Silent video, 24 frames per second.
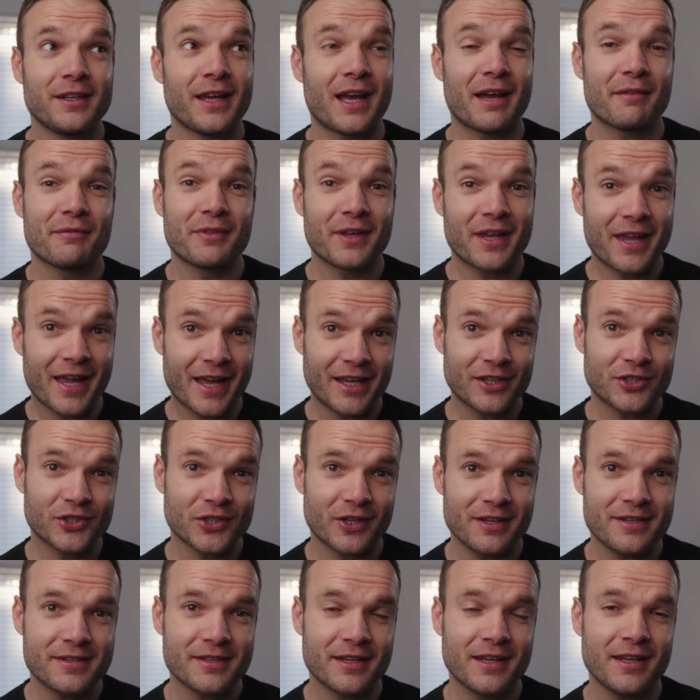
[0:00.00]
You have the cash
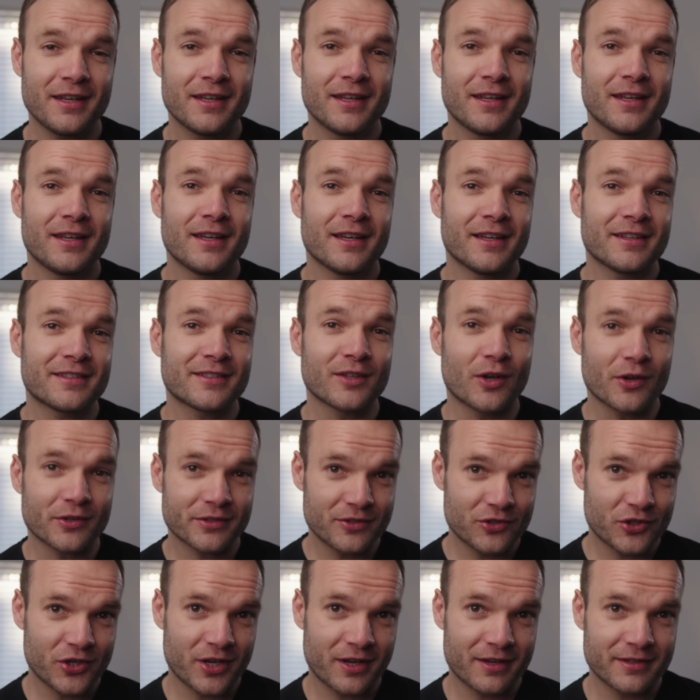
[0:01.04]
ISA, a stocks
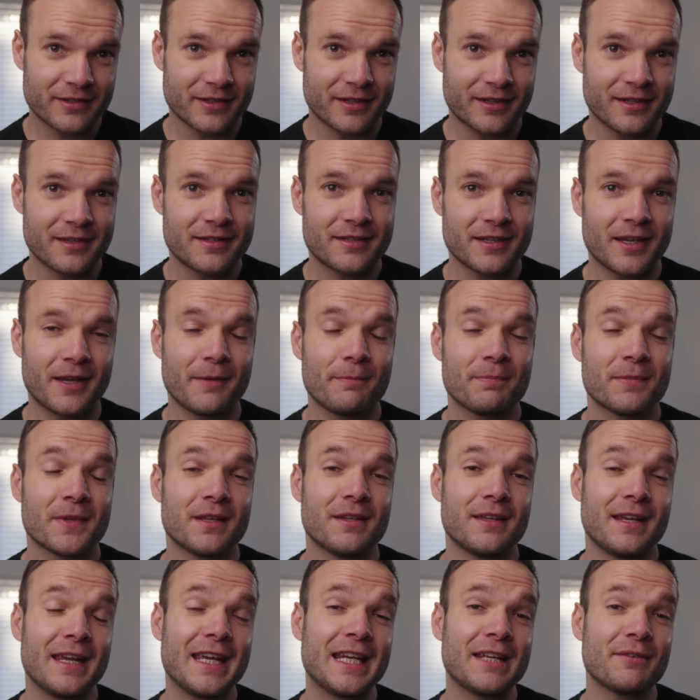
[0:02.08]
and shares ISA,
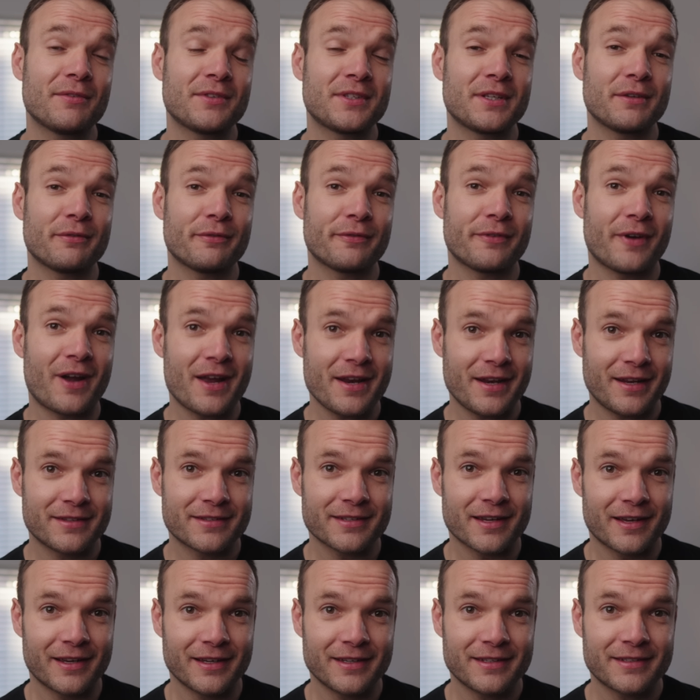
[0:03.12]
an innovative finance
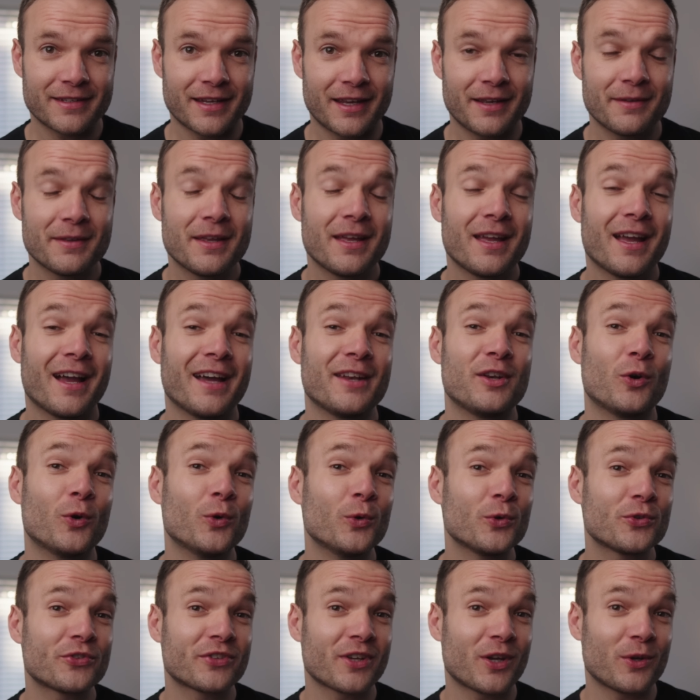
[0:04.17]
ISA, and
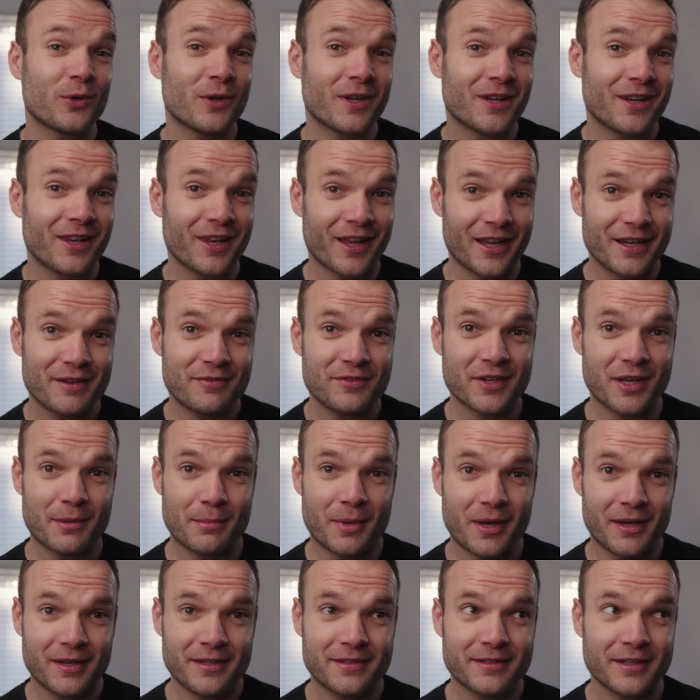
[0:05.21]
also a lifetime
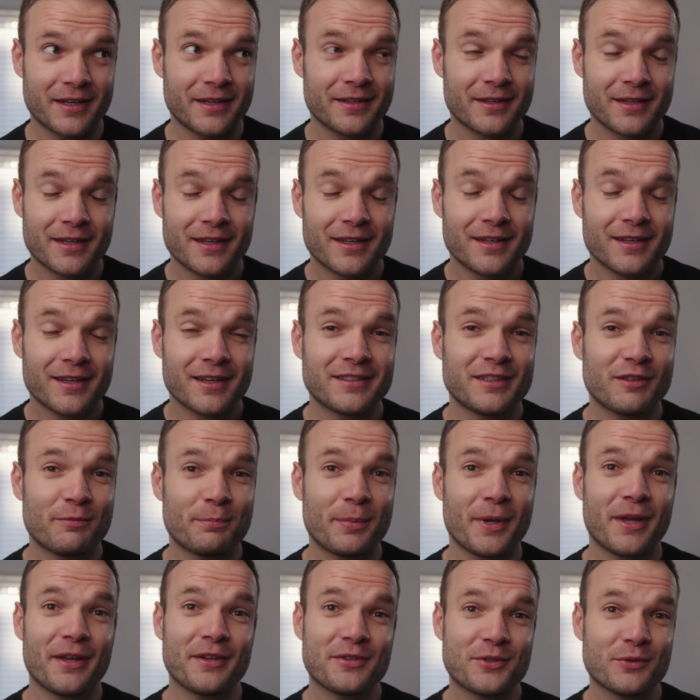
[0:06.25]
ISA. As if
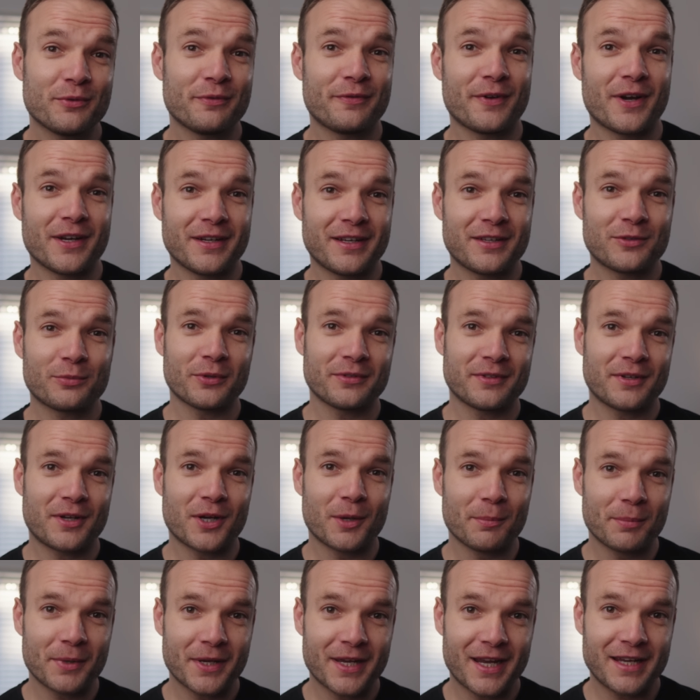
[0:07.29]
personal finance wasn't
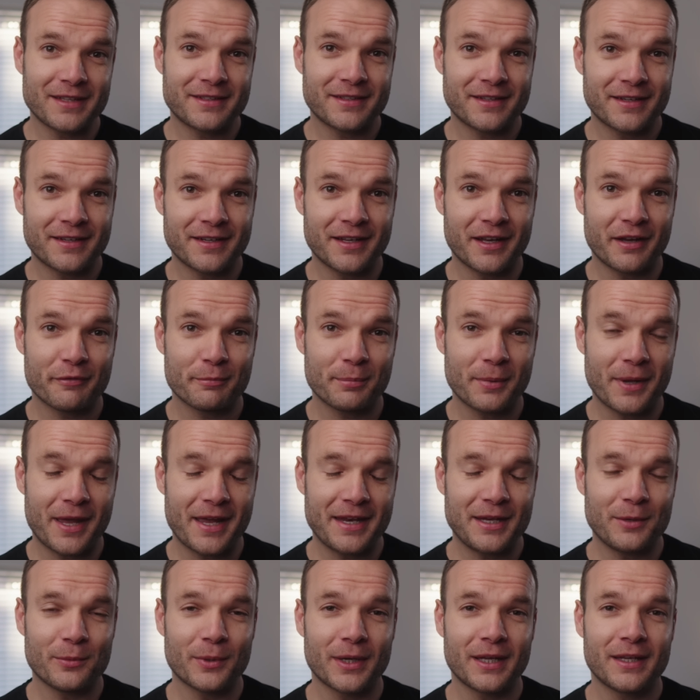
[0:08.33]
complicated enough, but
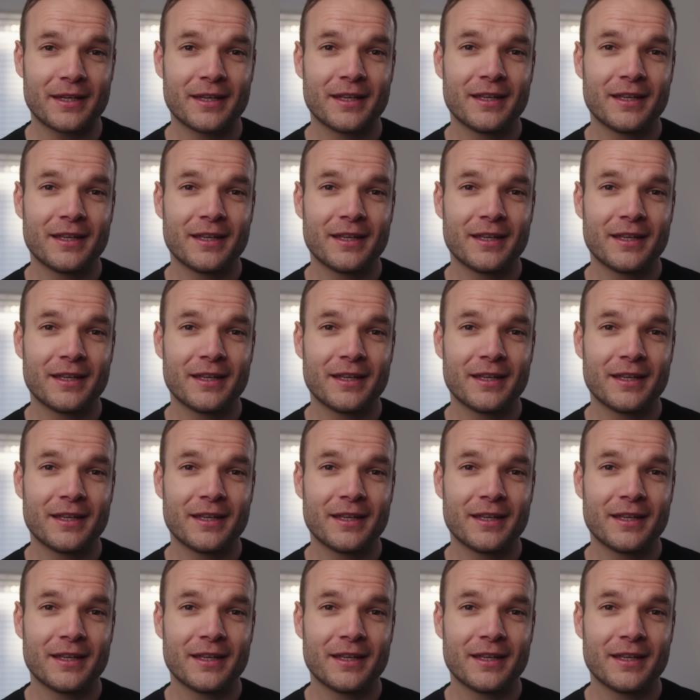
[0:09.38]
anyway.